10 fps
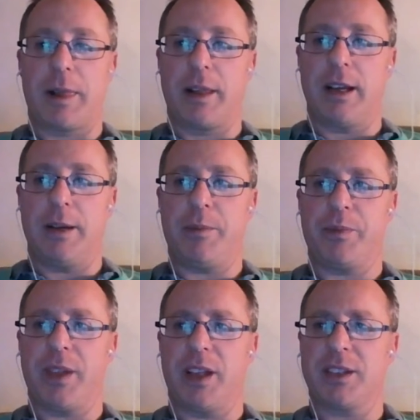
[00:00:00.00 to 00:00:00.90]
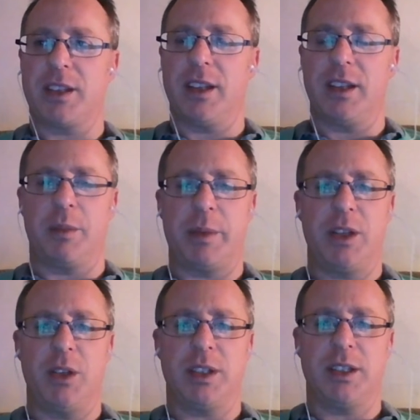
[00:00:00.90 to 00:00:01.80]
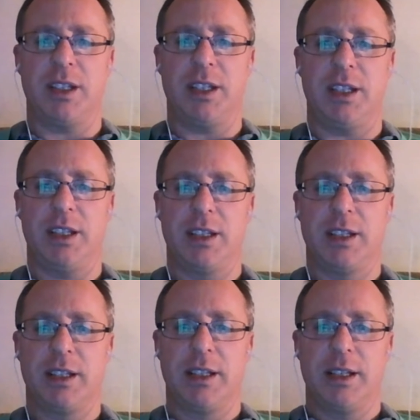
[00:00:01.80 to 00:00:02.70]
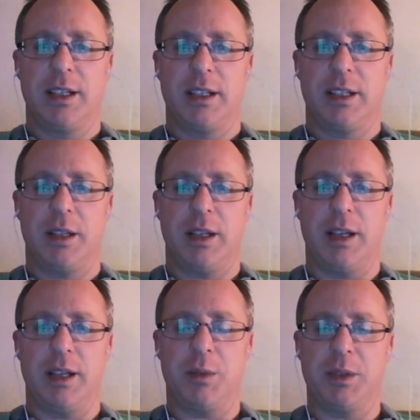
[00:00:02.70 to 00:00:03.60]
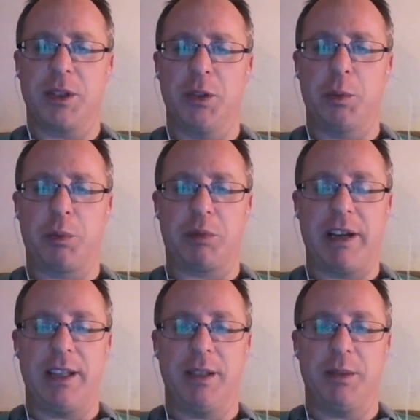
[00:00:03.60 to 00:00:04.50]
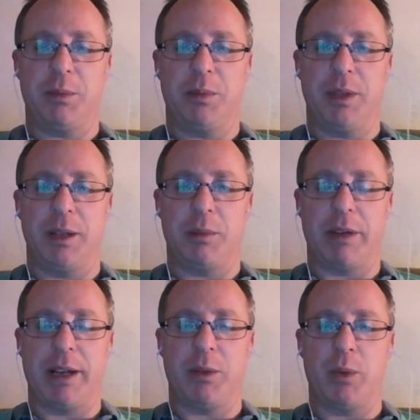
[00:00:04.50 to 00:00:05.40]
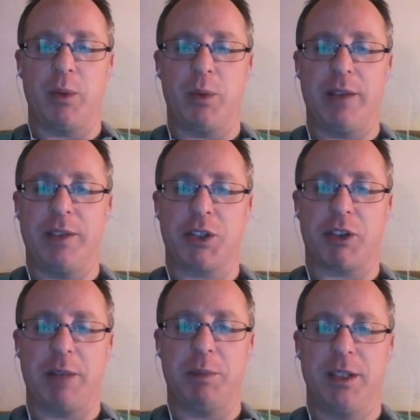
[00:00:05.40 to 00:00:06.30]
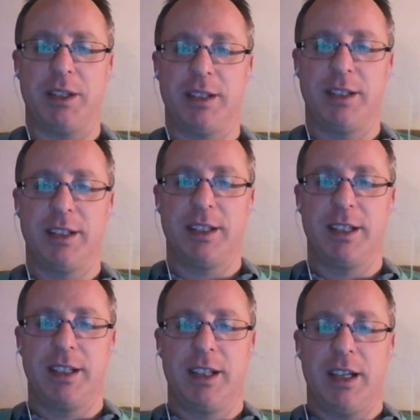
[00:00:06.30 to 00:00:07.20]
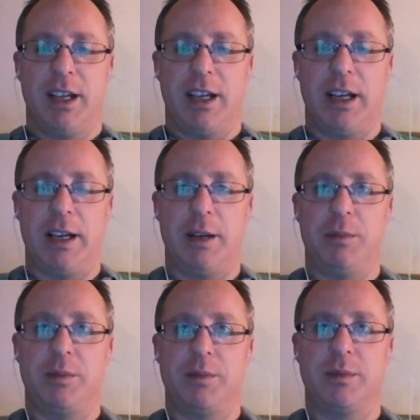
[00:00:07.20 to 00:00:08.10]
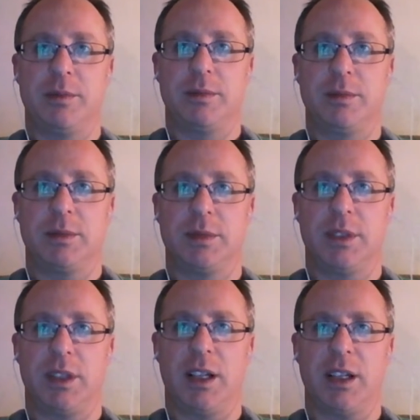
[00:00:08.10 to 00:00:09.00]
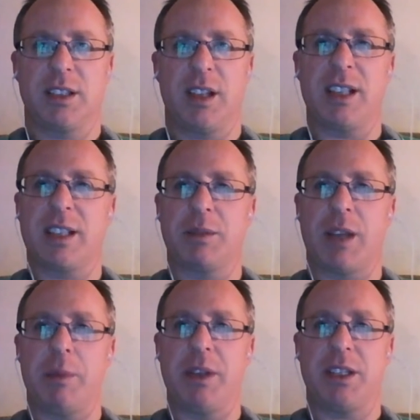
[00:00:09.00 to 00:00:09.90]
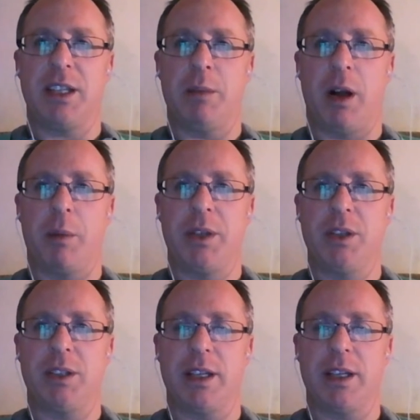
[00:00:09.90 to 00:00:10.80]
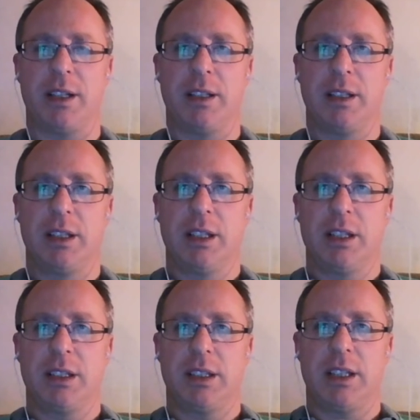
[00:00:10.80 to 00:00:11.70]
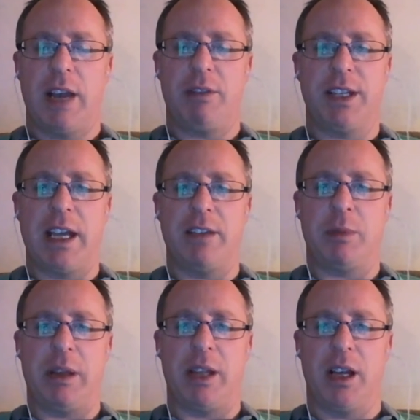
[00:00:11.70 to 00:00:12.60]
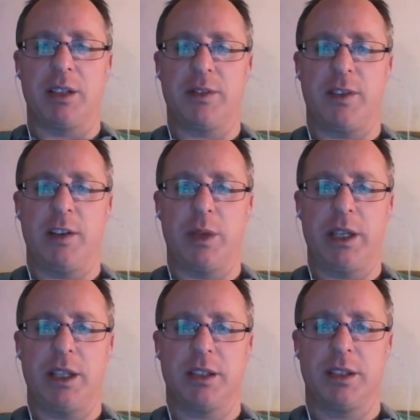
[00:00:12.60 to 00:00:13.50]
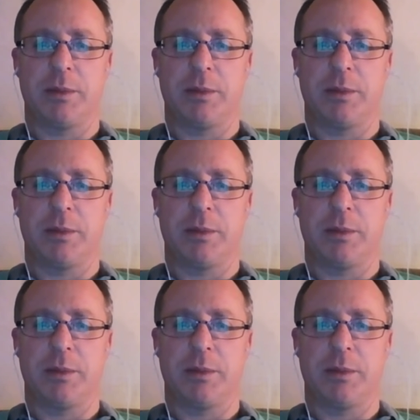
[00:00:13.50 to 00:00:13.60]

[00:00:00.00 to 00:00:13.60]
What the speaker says: I've been using the, what's it called? Brainwave entrainment. I started sometime this year, but I've been using it every day for about the last 5 weeks.